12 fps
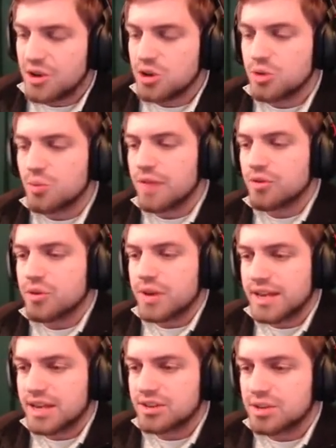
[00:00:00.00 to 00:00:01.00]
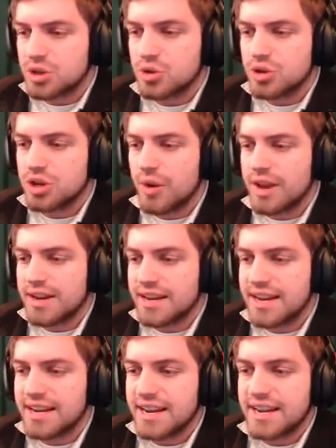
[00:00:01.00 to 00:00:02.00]
And you, whenever you kill something, you can go ahead
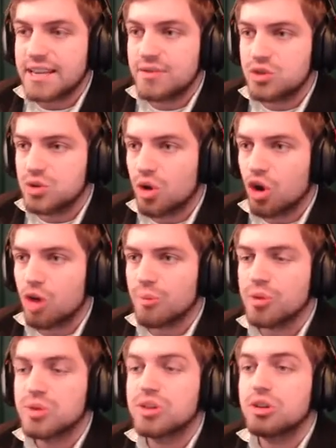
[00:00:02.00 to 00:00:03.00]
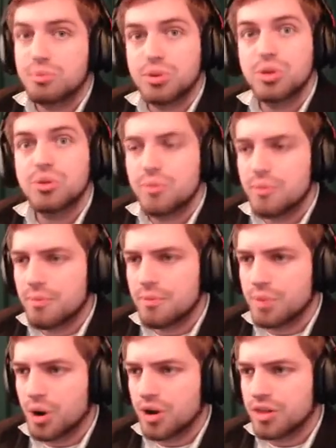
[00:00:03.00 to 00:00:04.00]
and eat it, and it gives you armor, the little blue
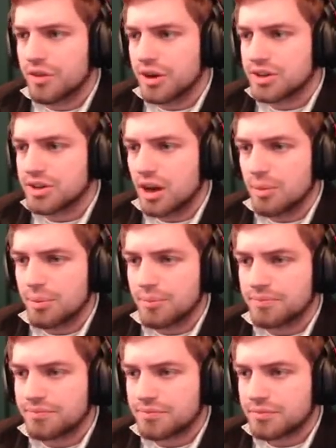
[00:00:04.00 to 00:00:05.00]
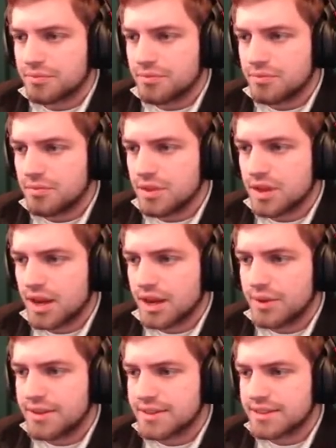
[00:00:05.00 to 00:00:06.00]
bar at the very top. You gotta
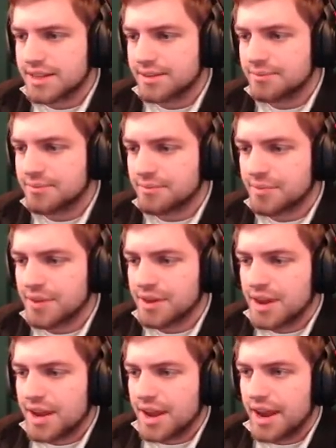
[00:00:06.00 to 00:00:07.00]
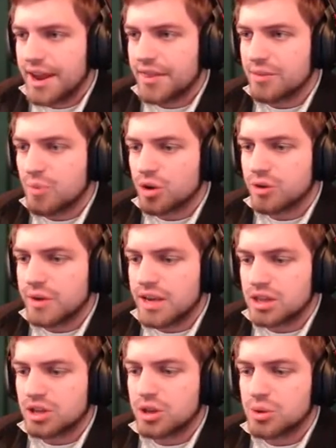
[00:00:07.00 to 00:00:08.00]
go eat this kid. And the more you
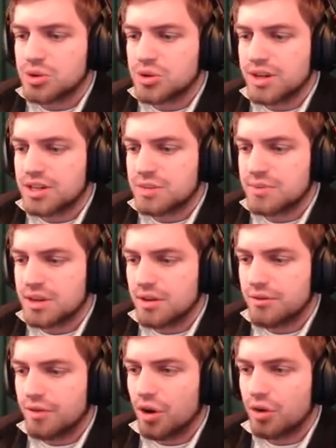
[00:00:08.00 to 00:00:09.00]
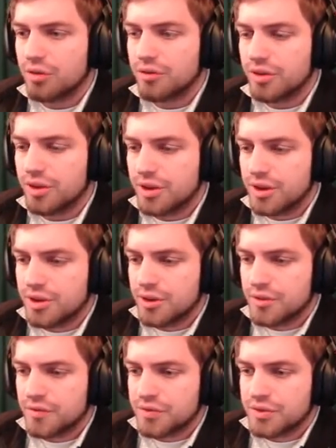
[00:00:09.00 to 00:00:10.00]
eat, the closer you get to being evolved.
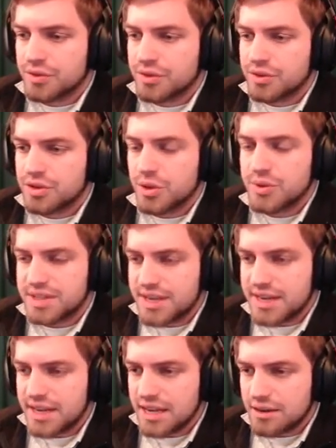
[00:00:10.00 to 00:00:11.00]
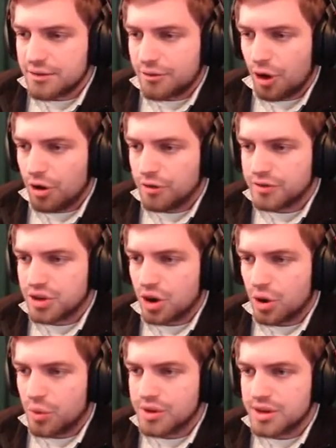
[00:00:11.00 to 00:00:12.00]
So it's key in evolve to
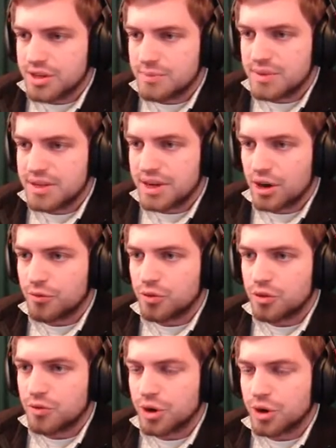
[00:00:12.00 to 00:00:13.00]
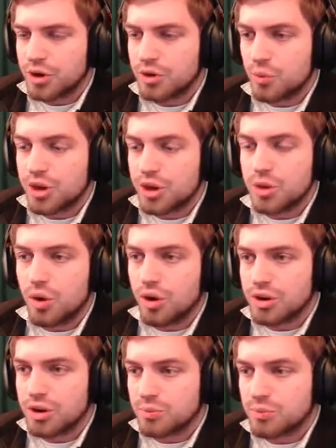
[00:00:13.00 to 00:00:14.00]
always to be careful of where where you
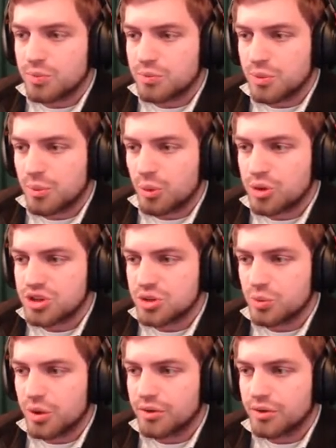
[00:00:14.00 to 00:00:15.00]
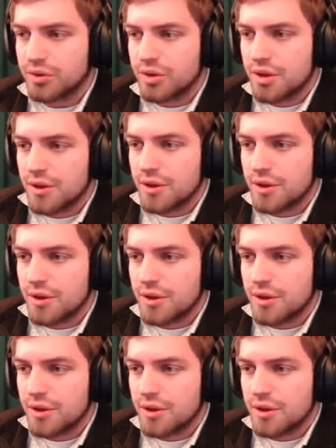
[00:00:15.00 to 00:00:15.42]
are in proportion to where